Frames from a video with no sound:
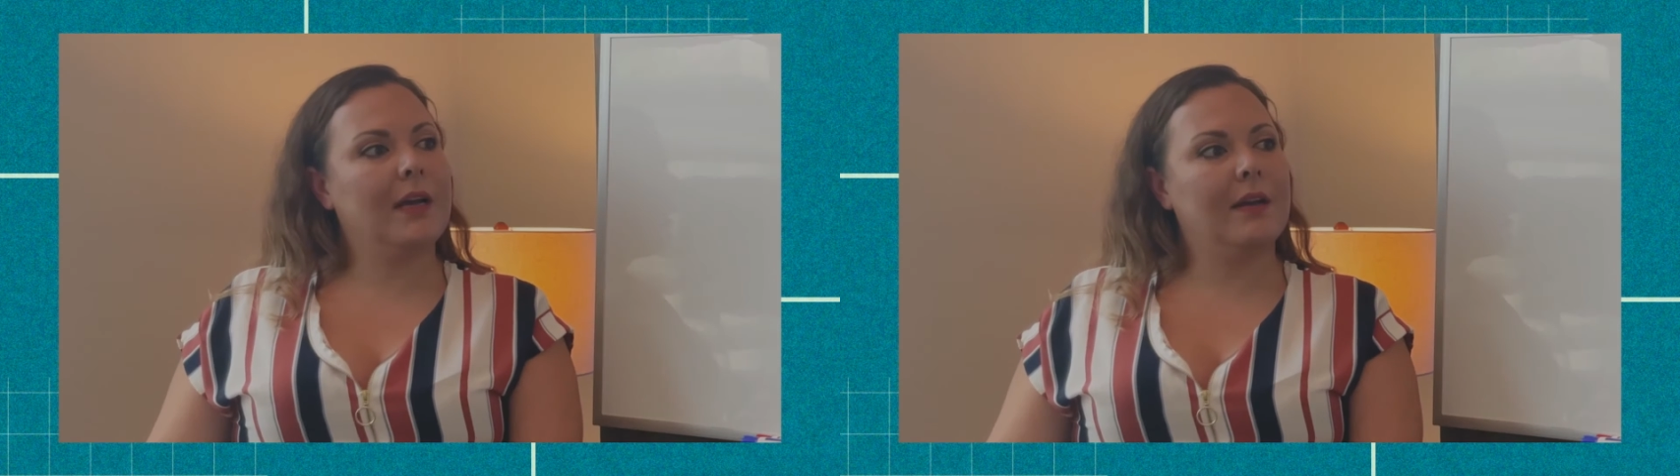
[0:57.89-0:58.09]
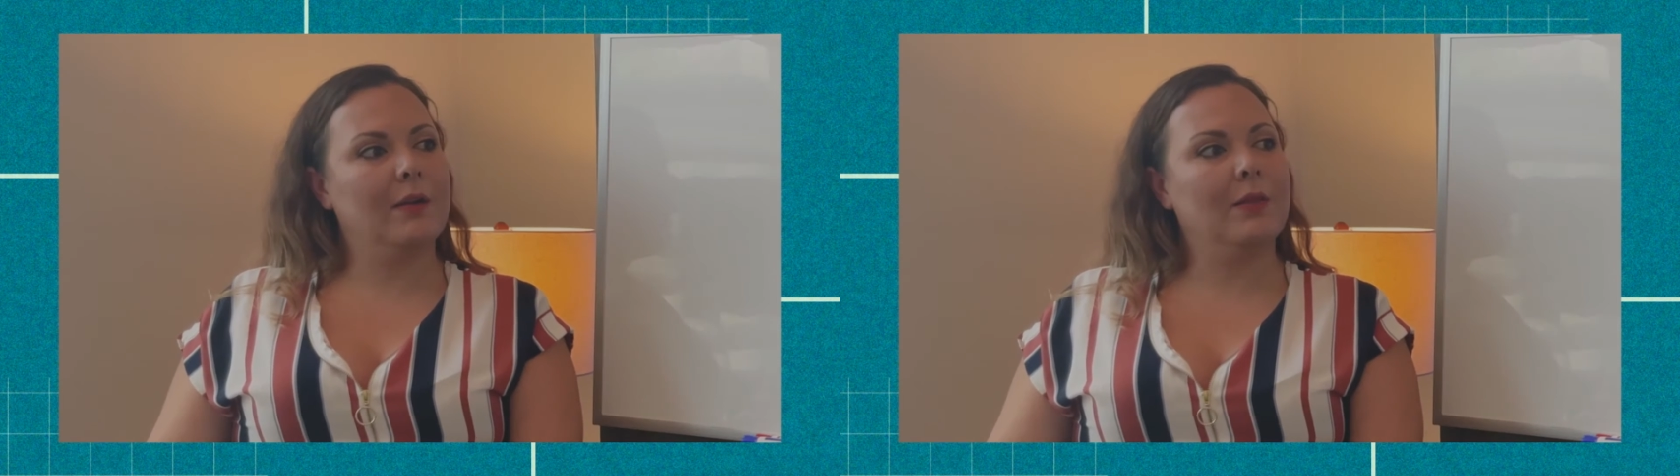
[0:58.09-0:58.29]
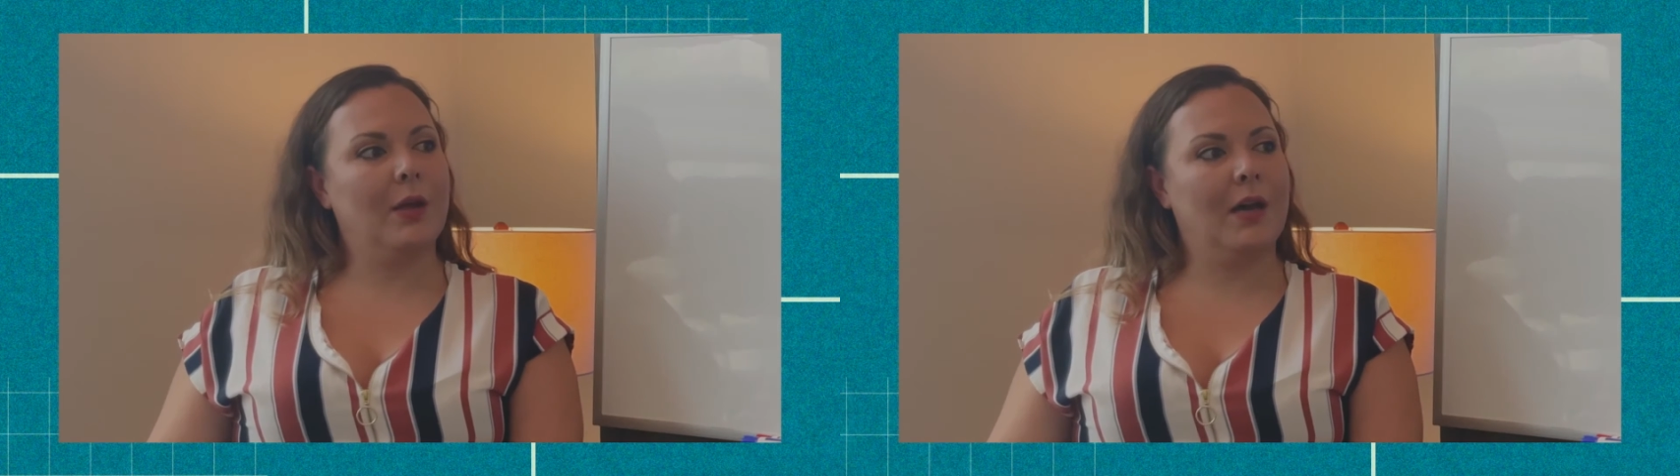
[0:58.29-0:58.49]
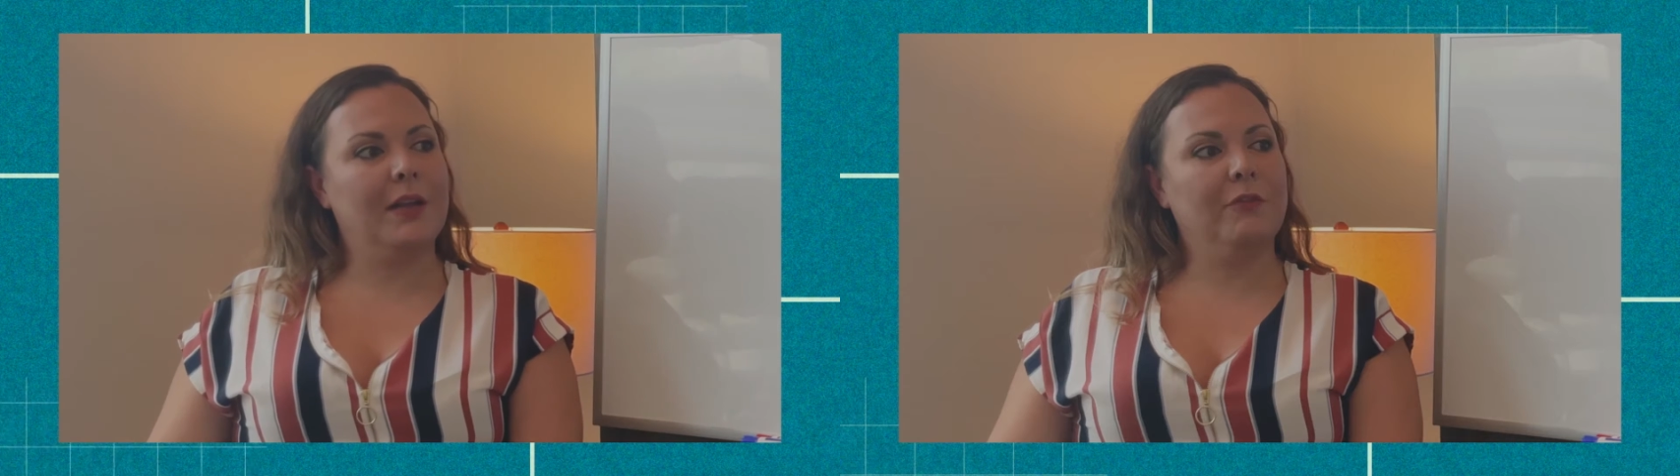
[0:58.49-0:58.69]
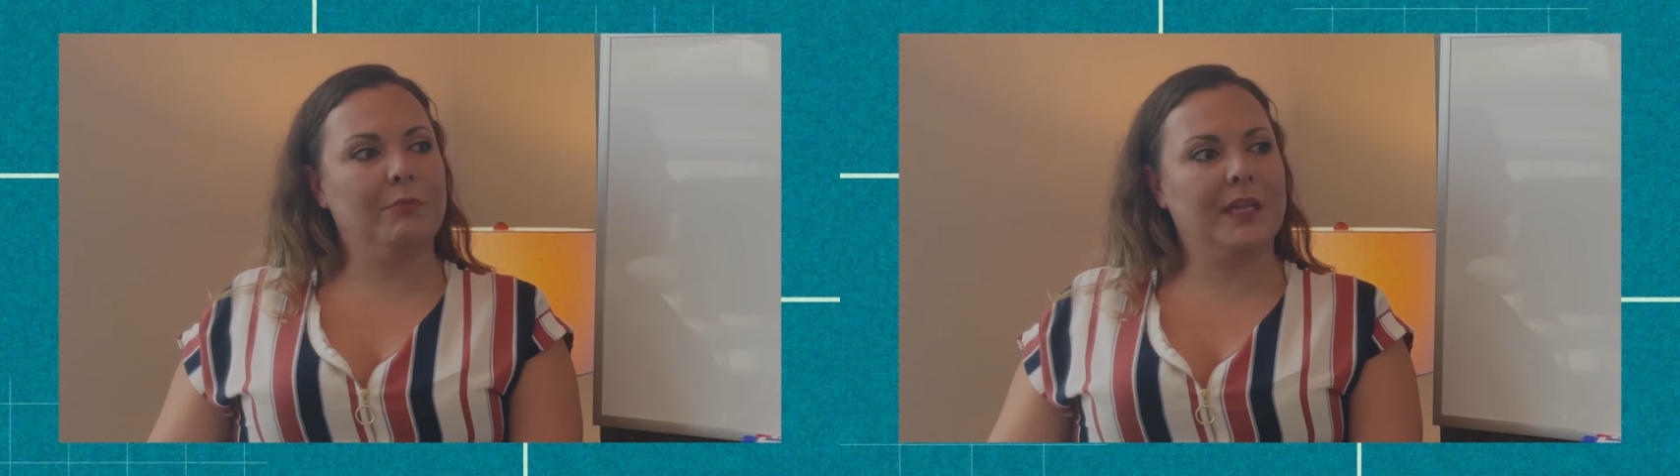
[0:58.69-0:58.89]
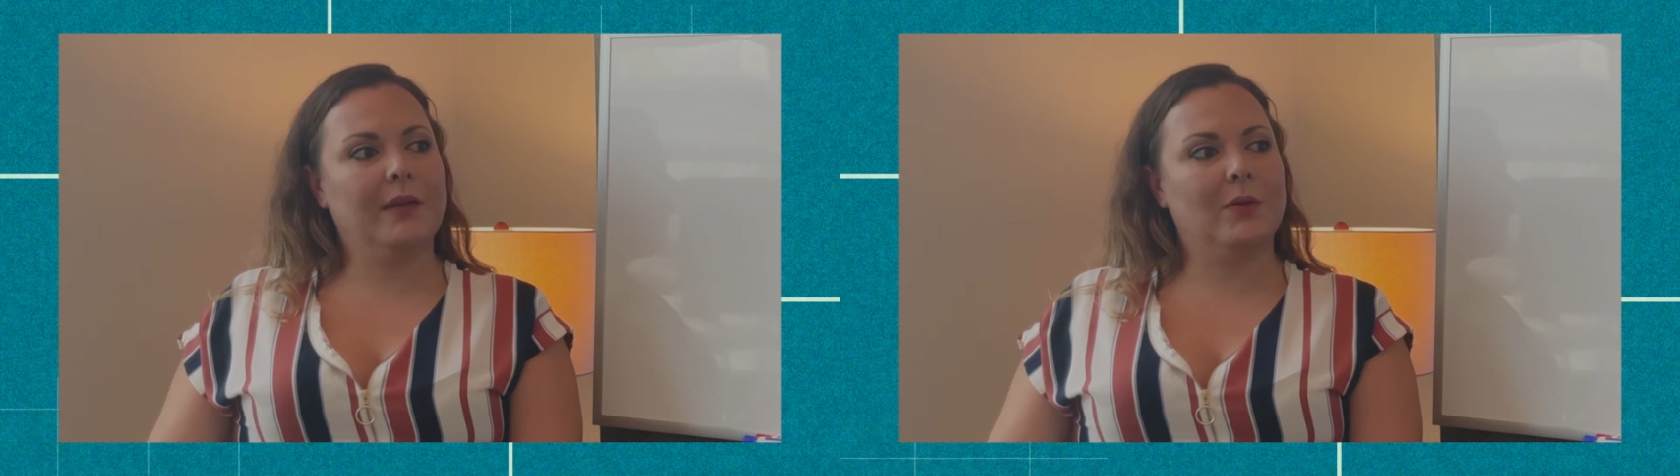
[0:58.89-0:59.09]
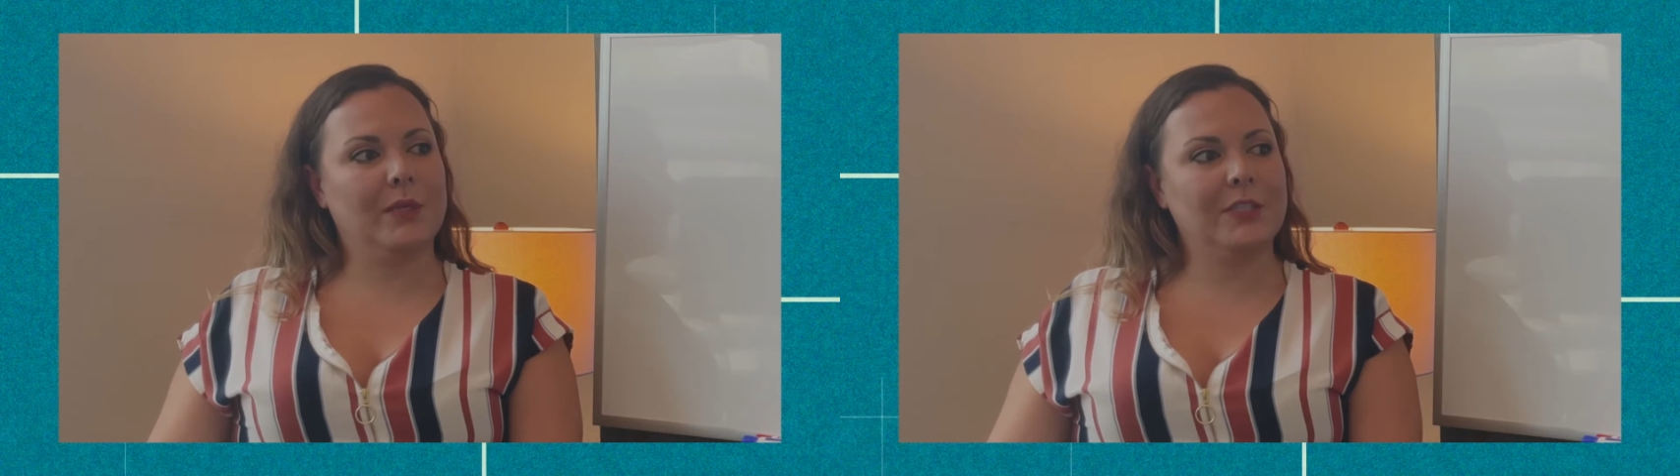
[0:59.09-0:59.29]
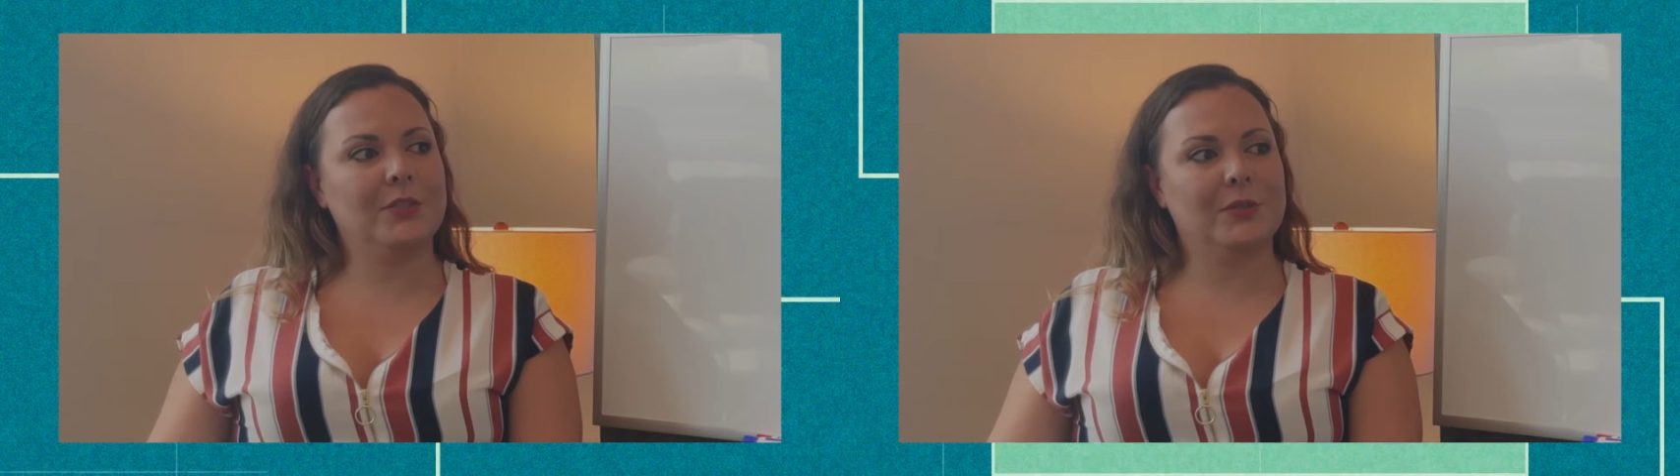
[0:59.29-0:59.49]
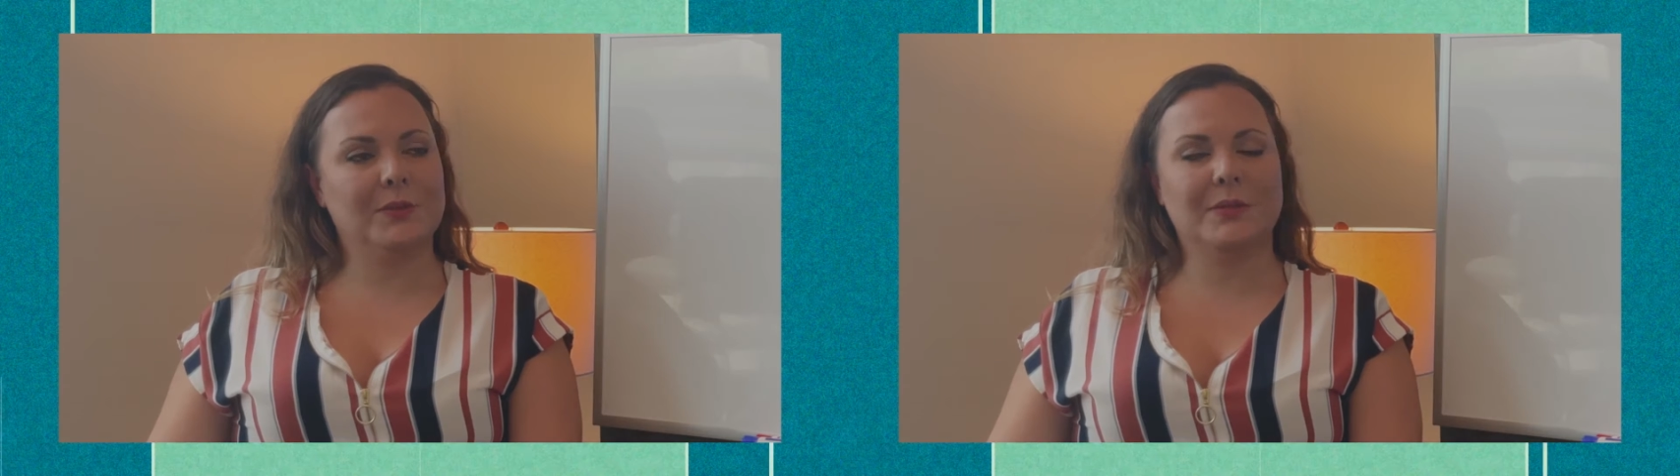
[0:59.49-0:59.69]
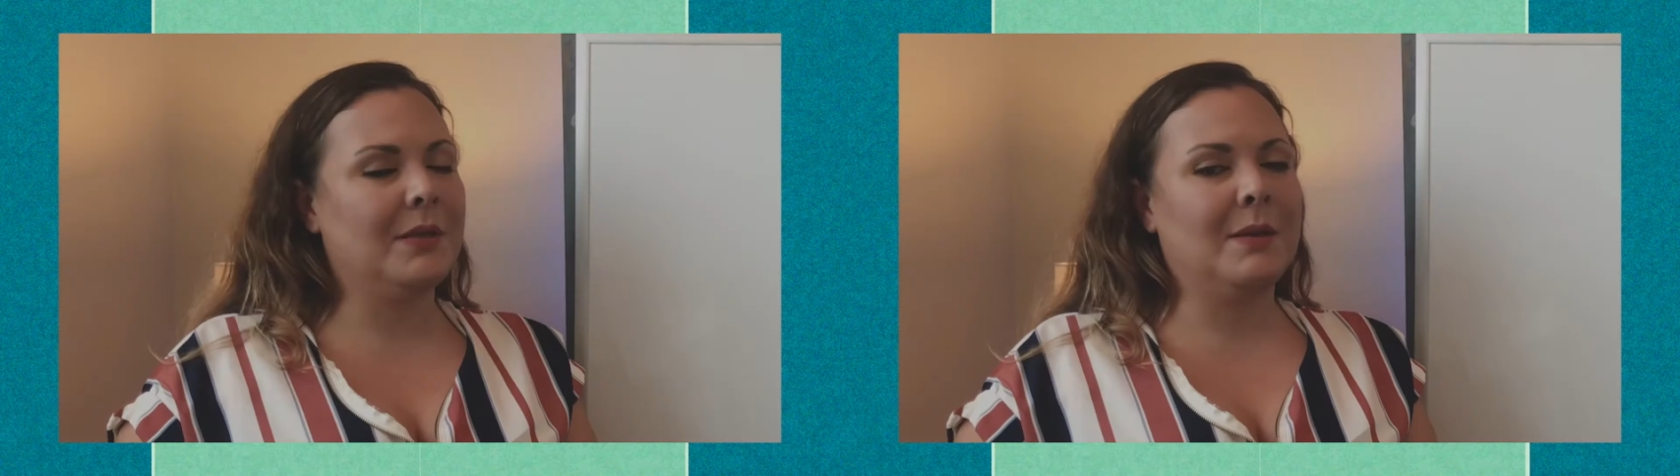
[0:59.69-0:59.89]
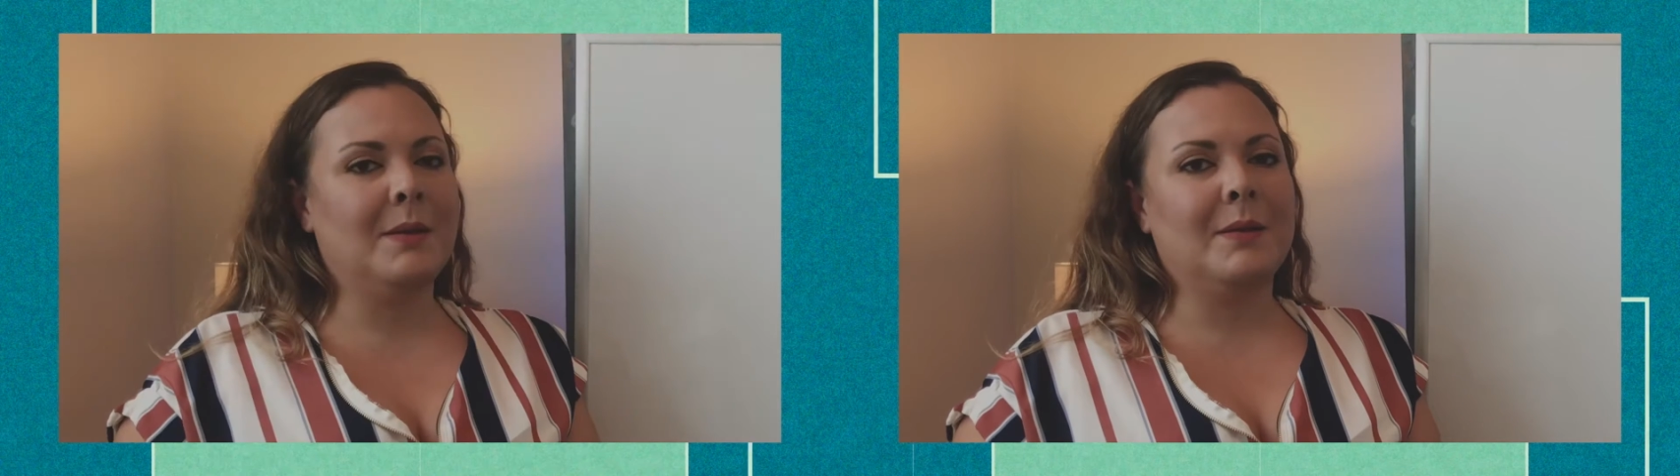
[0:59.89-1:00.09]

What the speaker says: had a lot of medical issues.